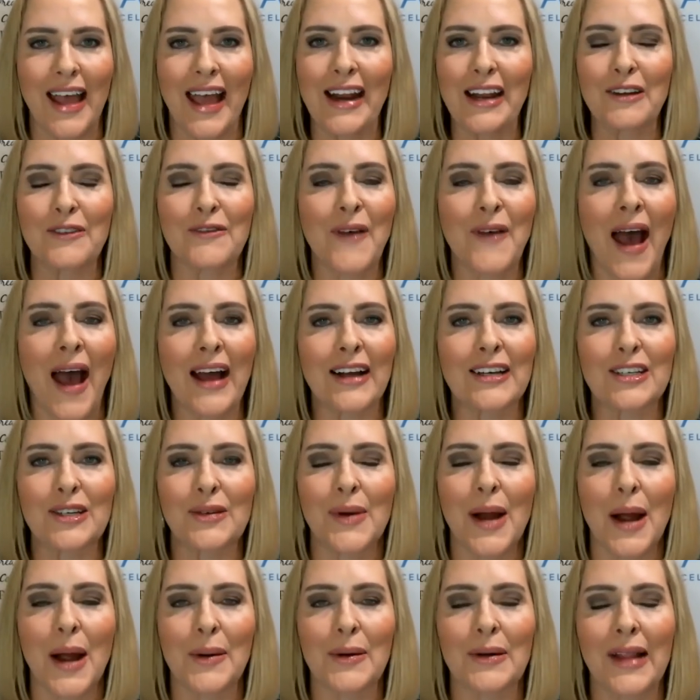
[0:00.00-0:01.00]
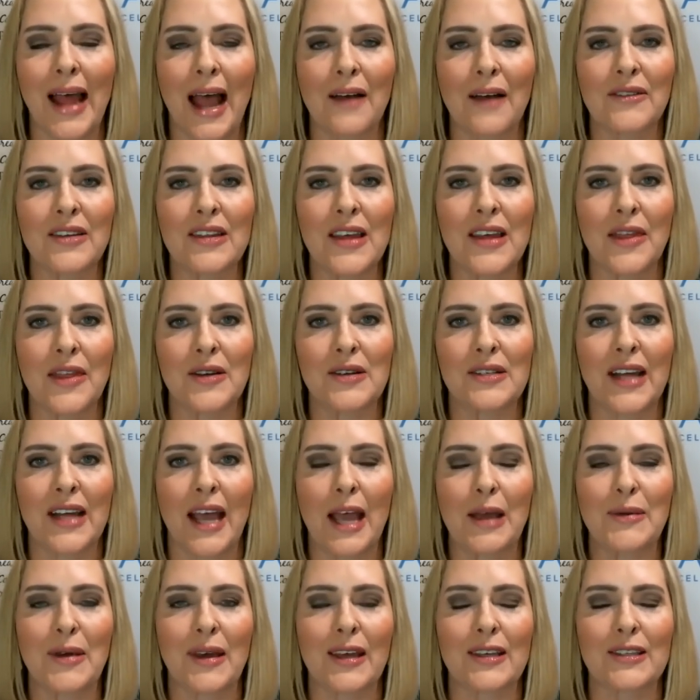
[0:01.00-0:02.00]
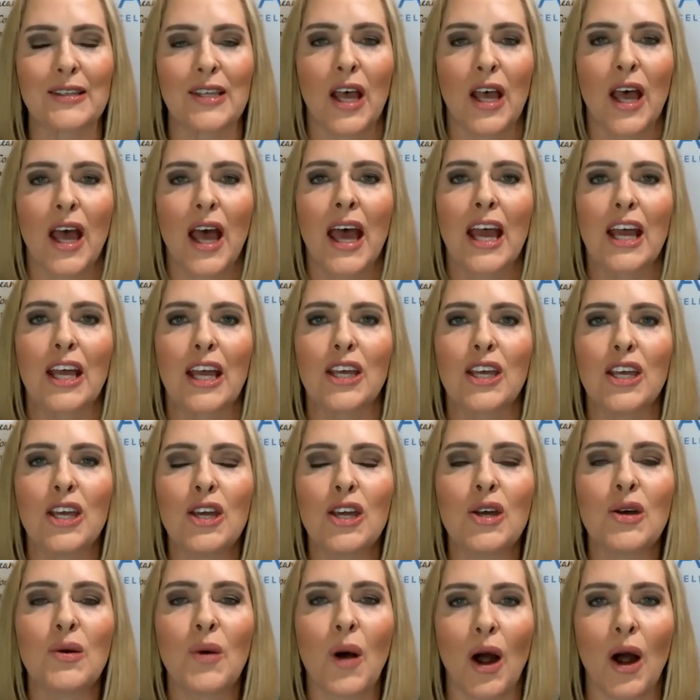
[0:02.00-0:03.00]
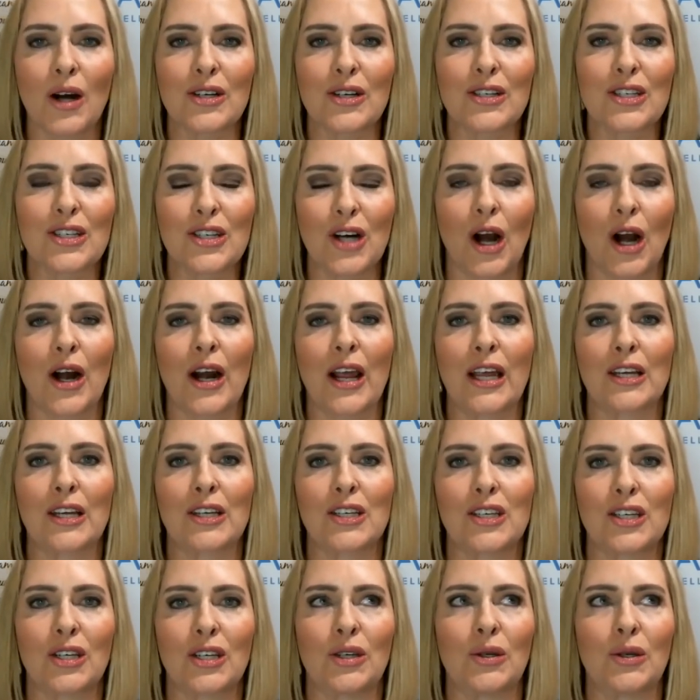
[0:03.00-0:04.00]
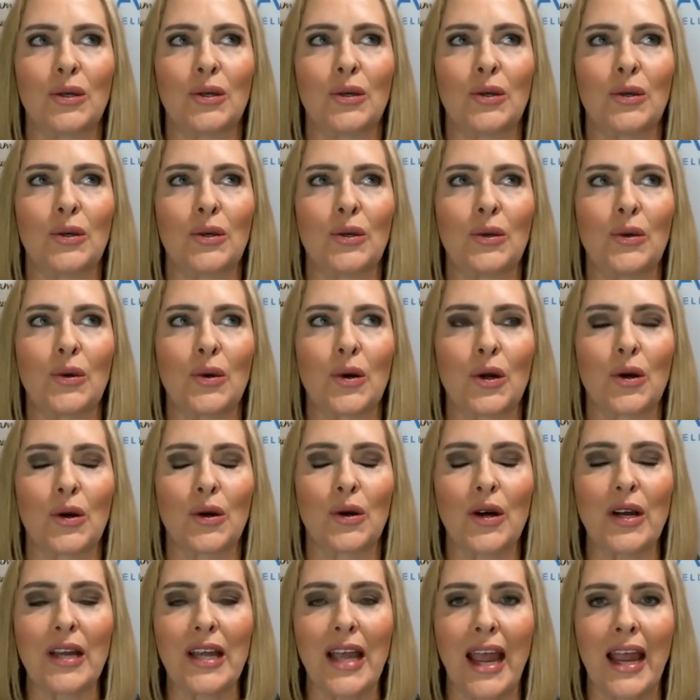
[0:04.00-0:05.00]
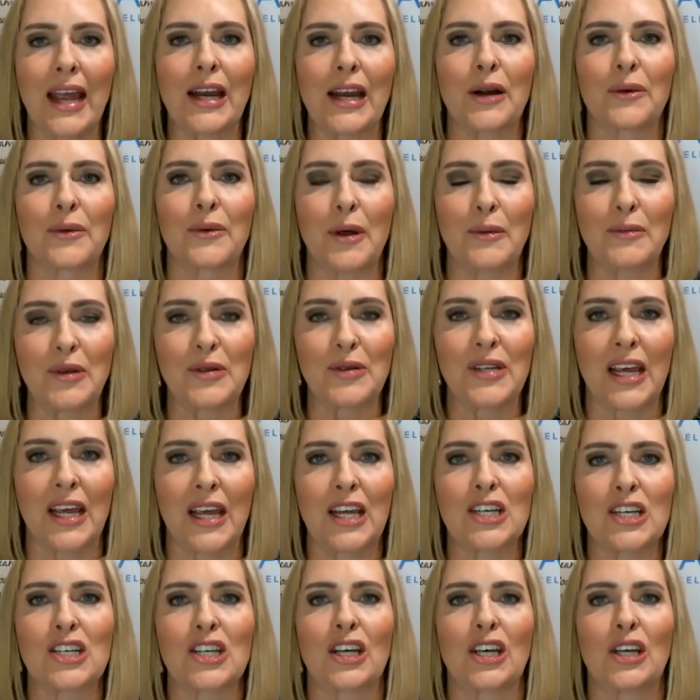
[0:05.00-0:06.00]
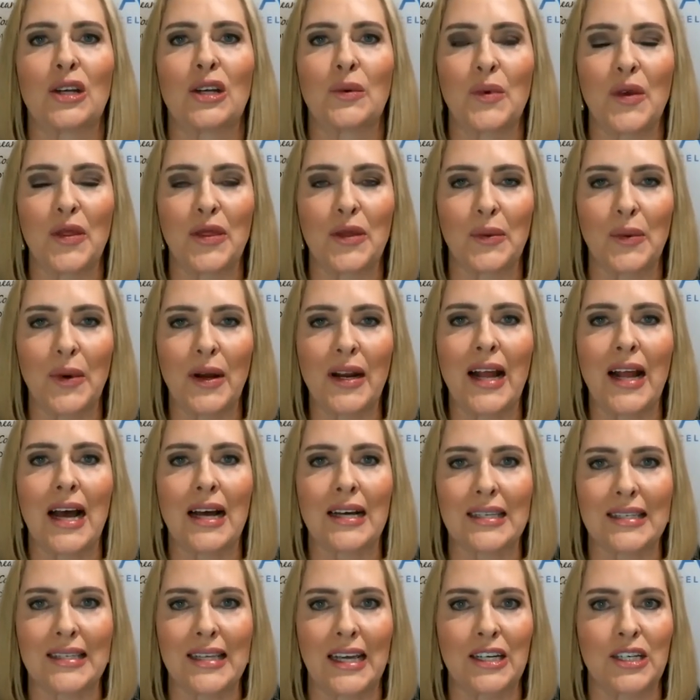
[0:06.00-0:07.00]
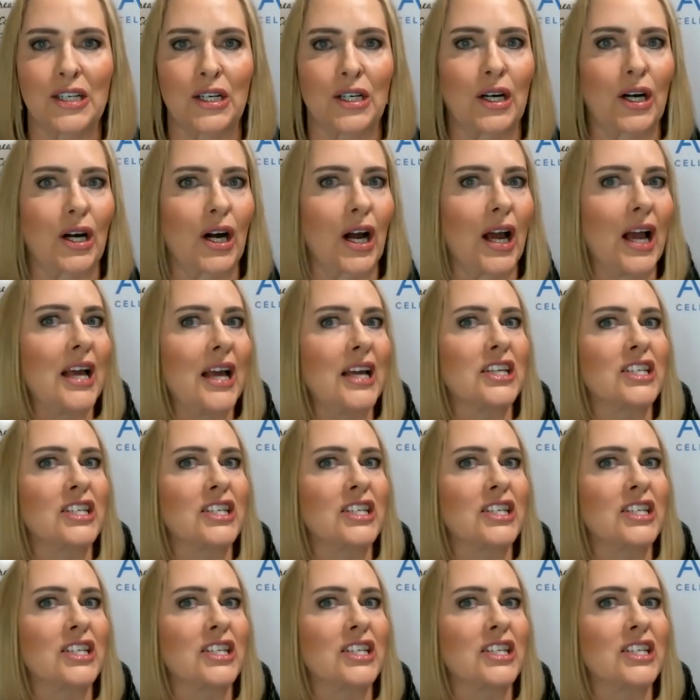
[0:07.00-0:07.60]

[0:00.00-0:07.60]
And in fact, you and I were laughing the other day because you are starting to create a reputation with the Redox Center,